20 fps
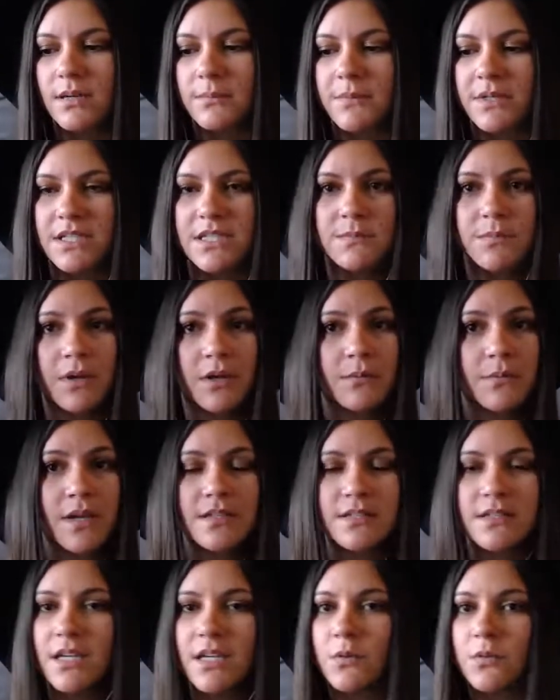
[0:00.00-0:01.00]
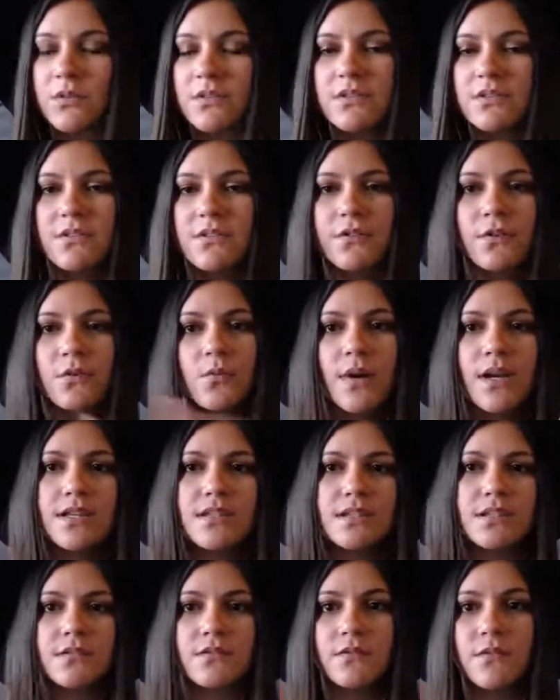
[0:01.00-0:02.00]
experimenting with different
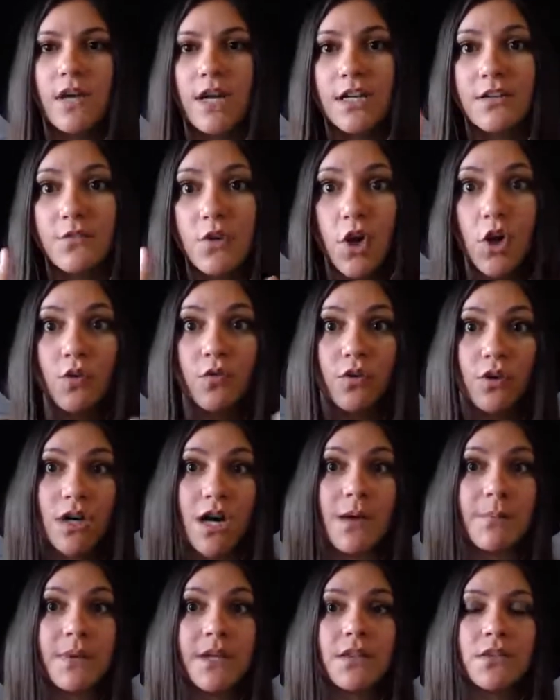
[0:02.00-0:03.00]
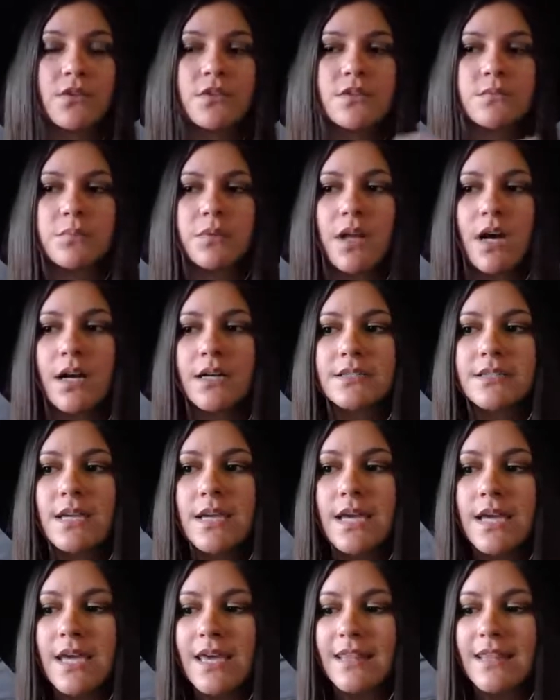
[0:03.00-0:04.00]
ways of kind of overcoming those blocks,
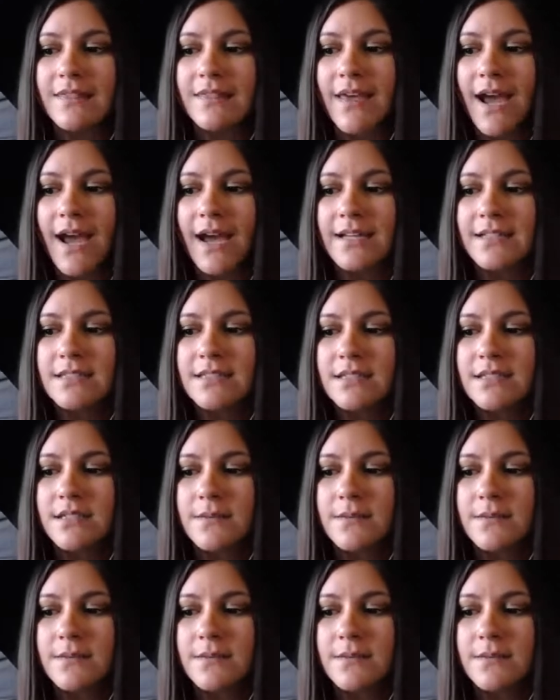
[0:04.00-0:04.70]
that